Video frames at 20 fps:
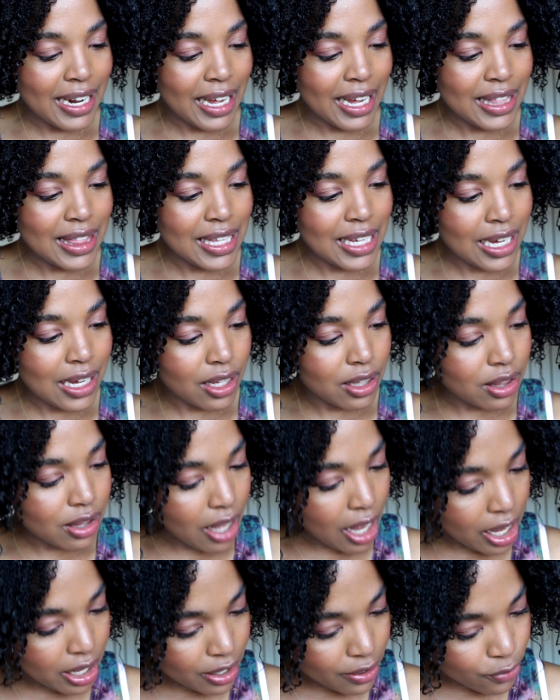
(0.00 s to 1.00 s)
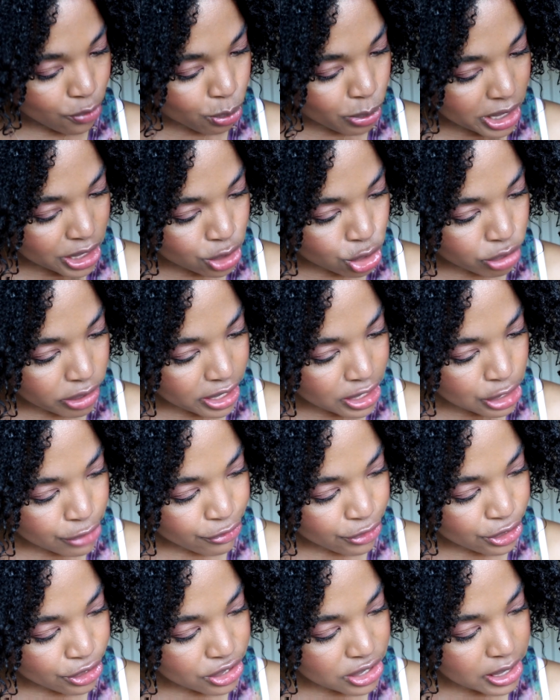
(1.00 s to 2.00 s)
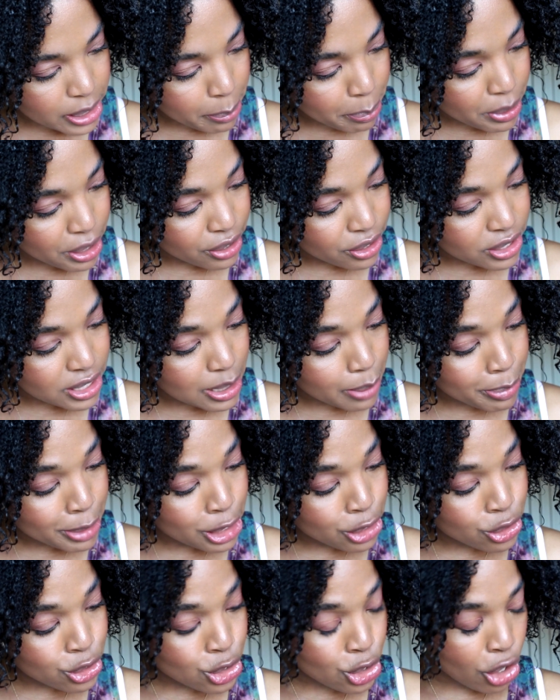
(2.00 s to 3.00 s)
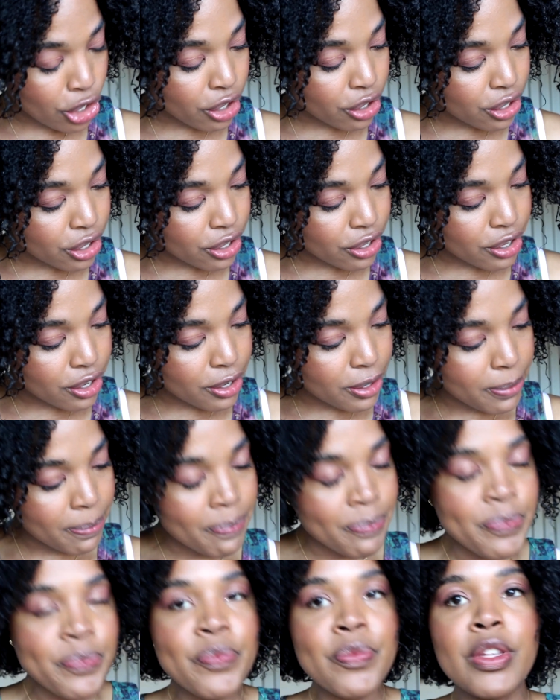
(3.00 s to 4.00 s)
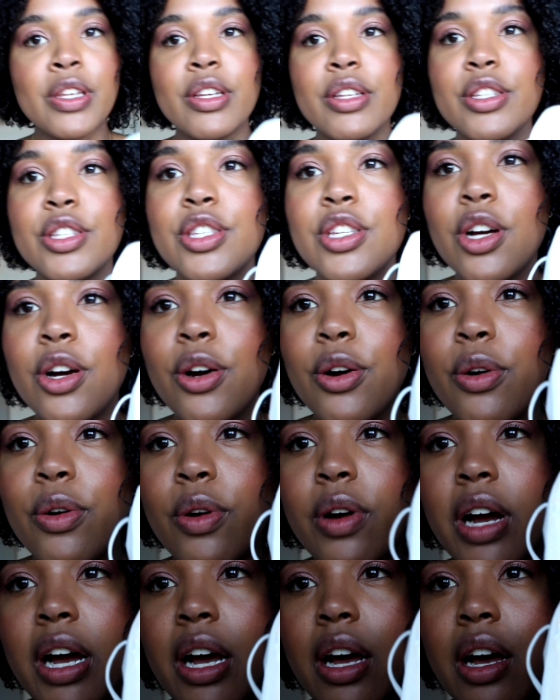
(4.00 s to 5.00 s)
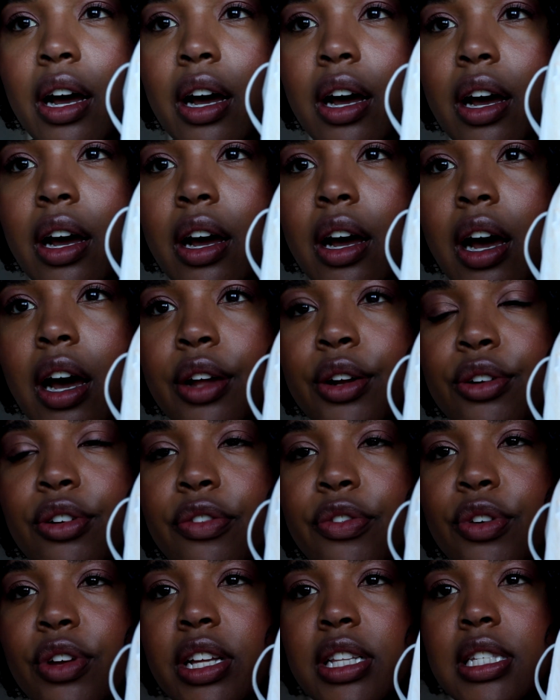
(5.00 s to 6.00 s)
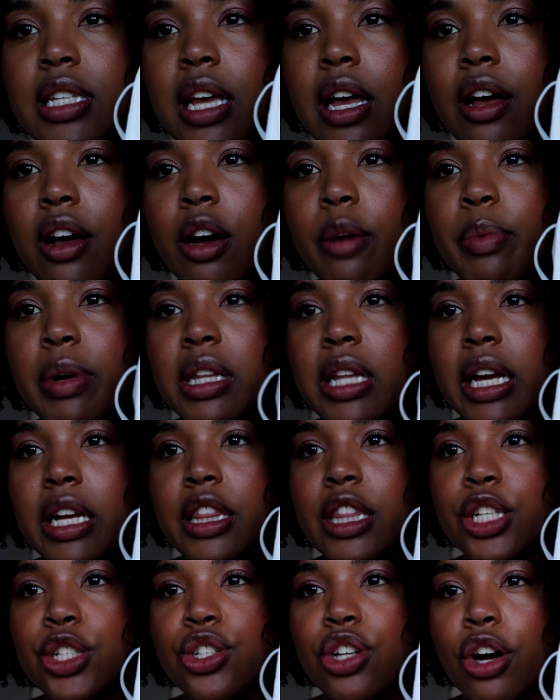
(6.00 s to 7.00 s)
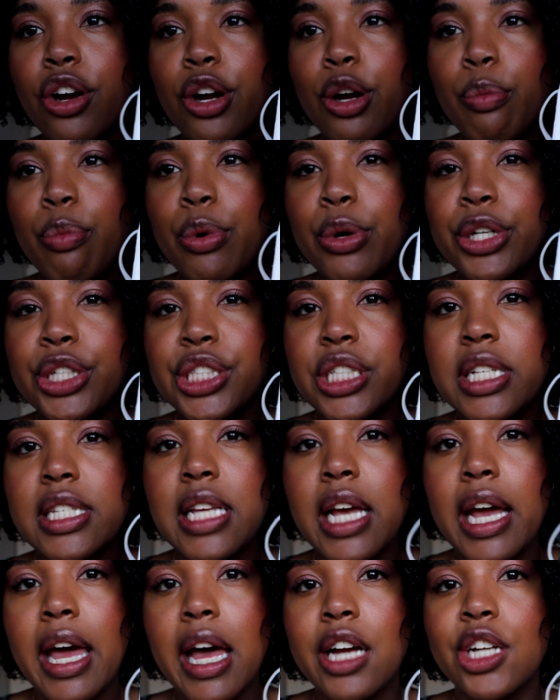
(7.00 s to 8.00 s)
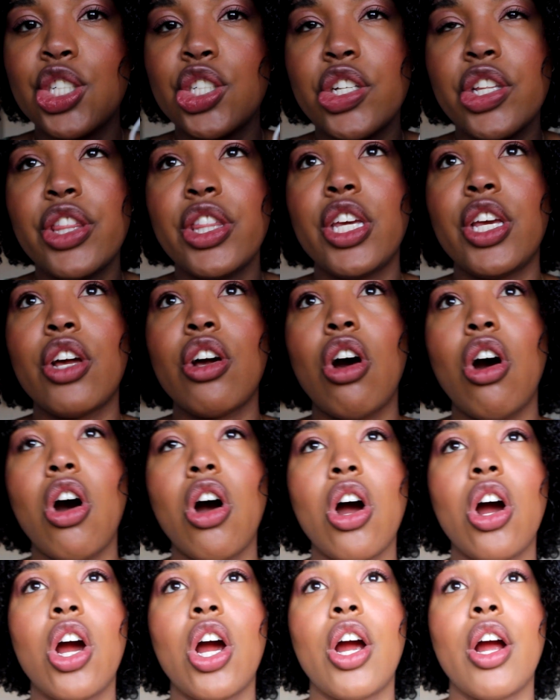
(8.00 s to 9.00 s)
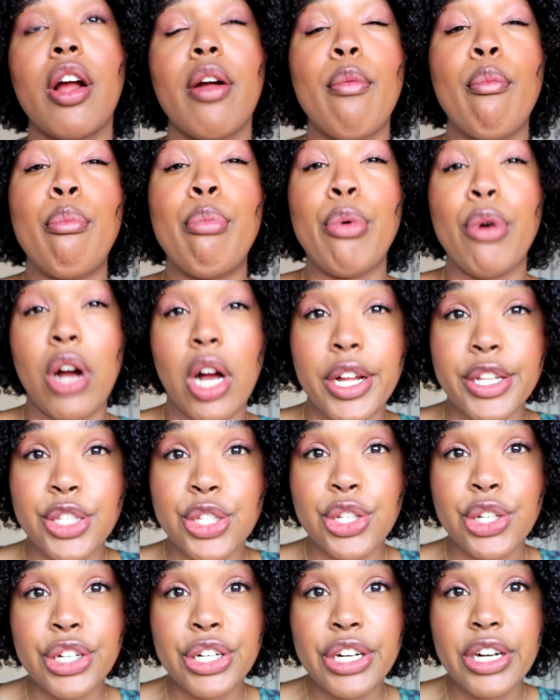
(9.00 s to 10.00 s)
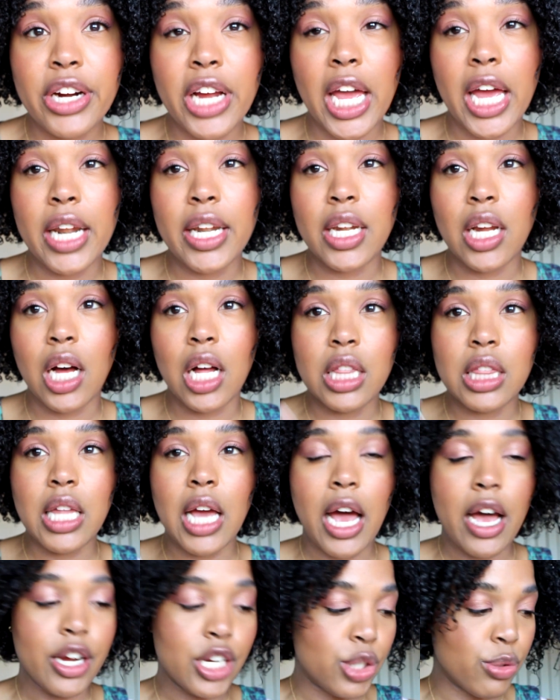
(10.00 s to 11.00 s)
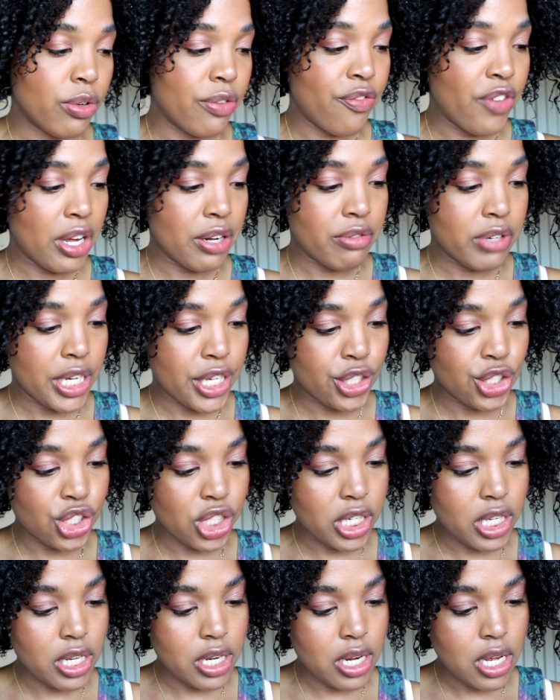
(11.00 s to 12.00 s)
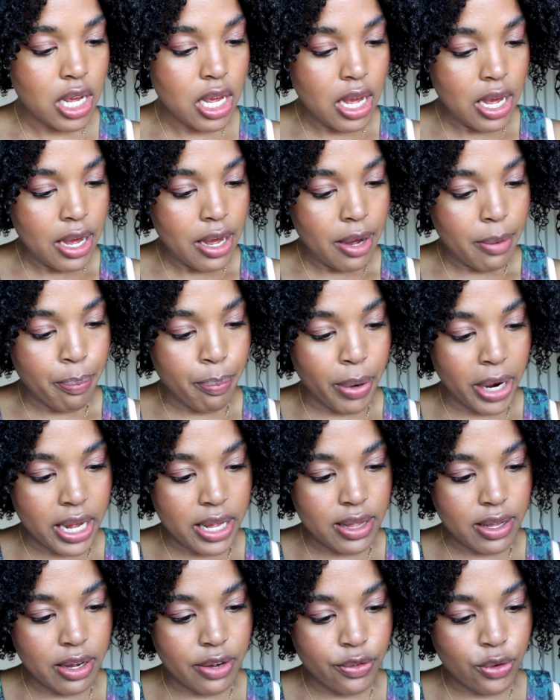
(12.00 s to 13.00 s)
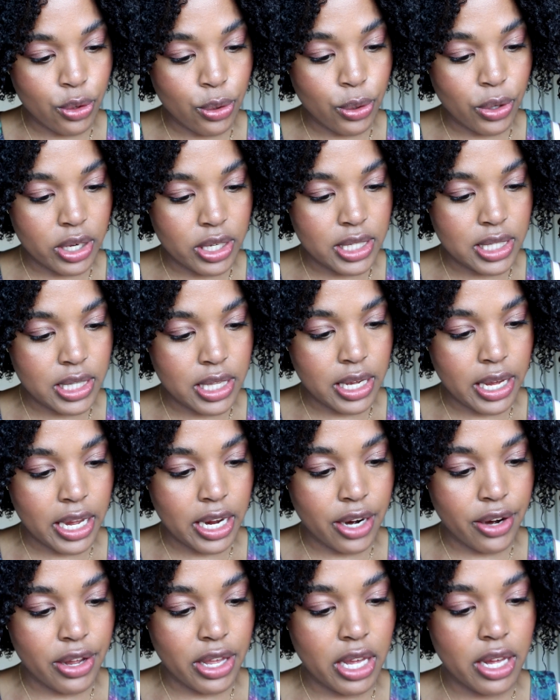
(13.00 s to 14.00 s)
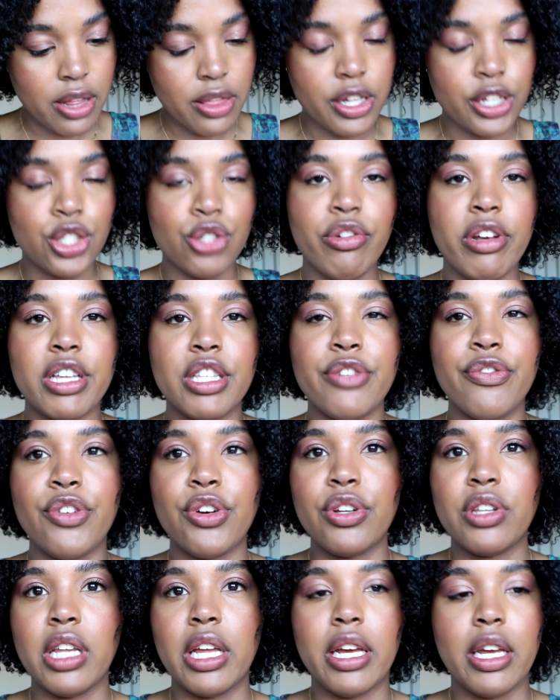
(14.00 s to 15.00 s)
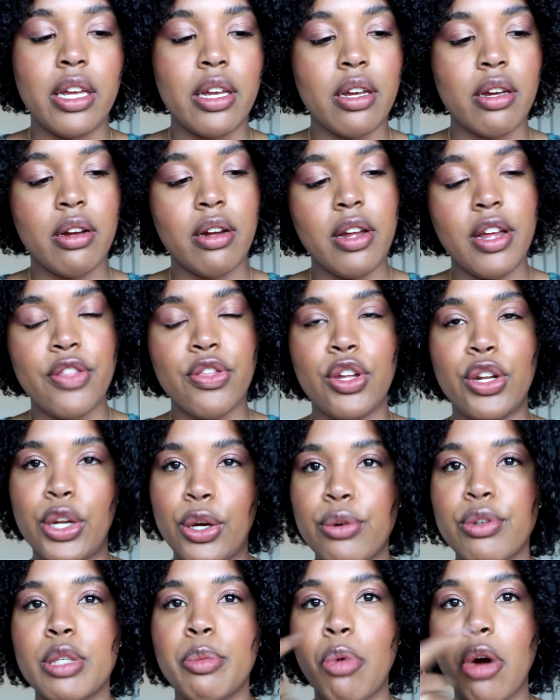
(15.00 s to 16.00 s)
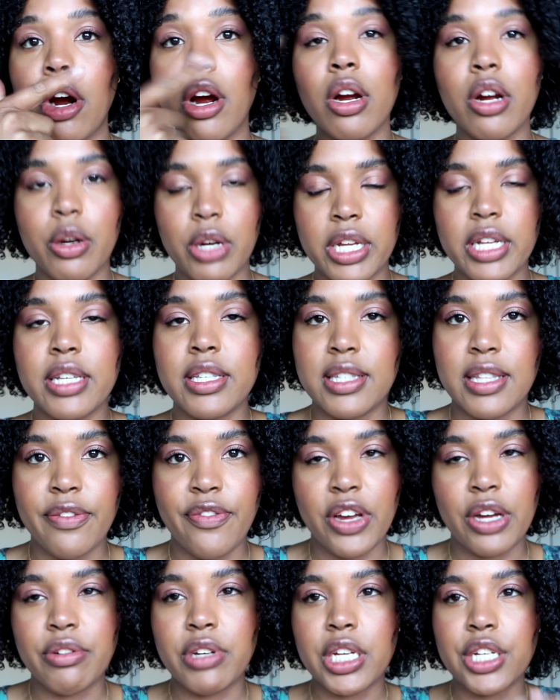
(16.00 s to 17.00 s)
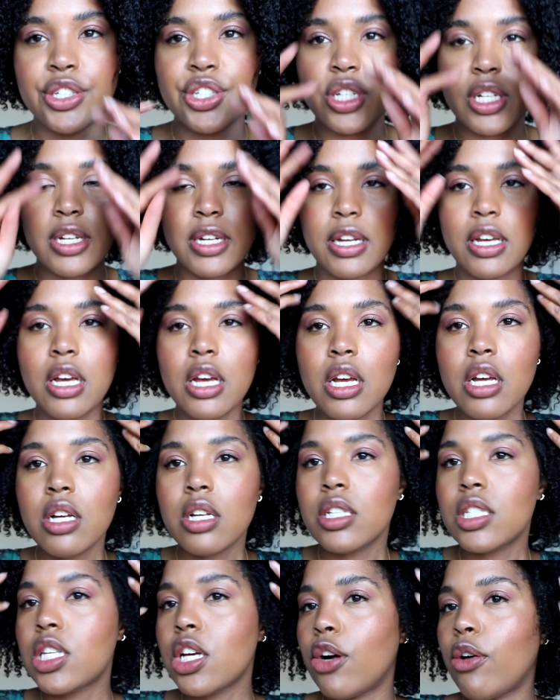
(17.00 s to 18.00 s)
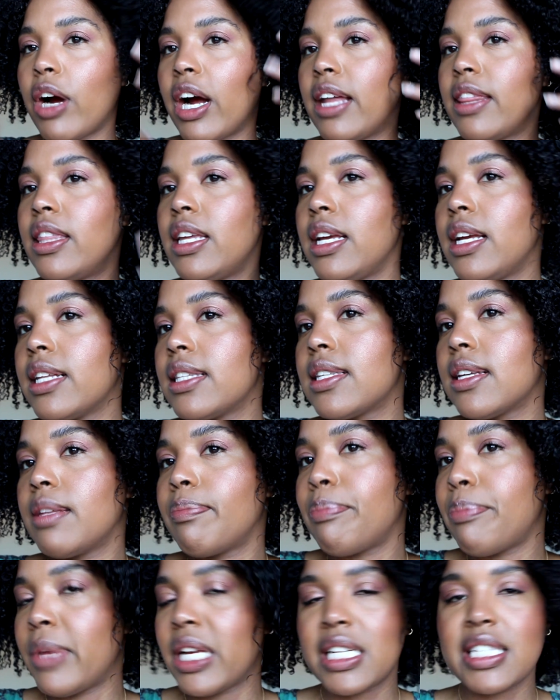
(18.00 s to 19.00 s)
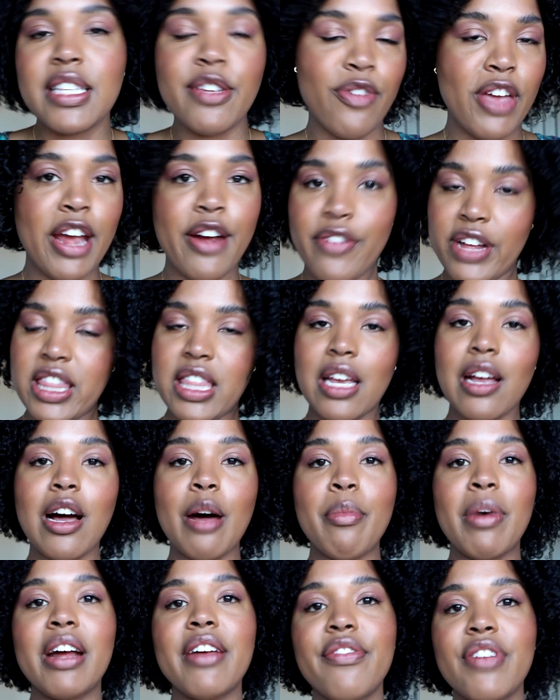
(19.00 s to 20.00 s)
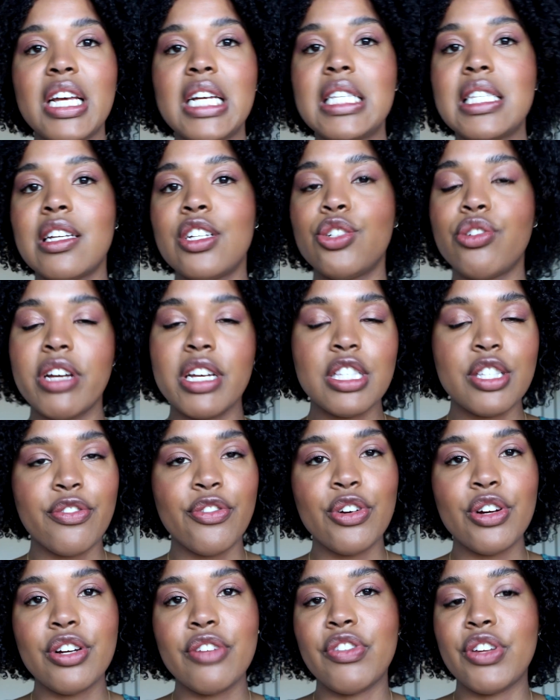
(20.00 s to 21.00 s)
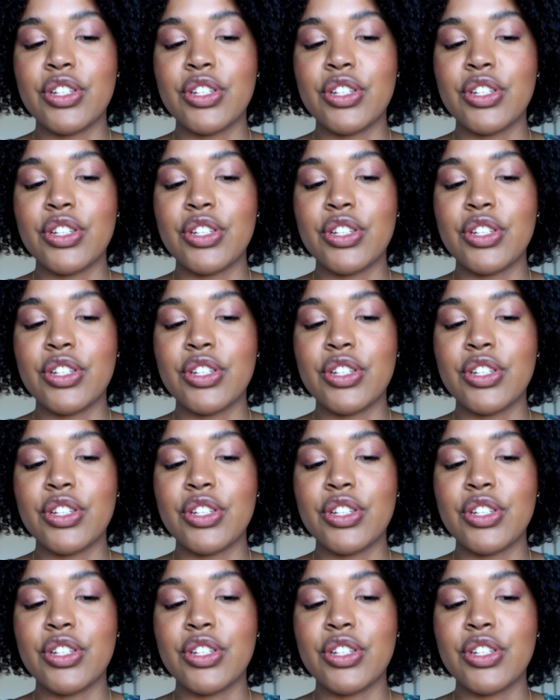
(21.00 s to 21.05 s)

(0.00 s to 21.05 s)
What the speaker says: I think a lot of what transfers appears to be darker. So I don't know if you can tell, but the darker portions I actually think are bronzer and not the actual foundation. But of course, the area that transferred in the nose part is the foundation. So I think it's a mix of everything on my face that transferred.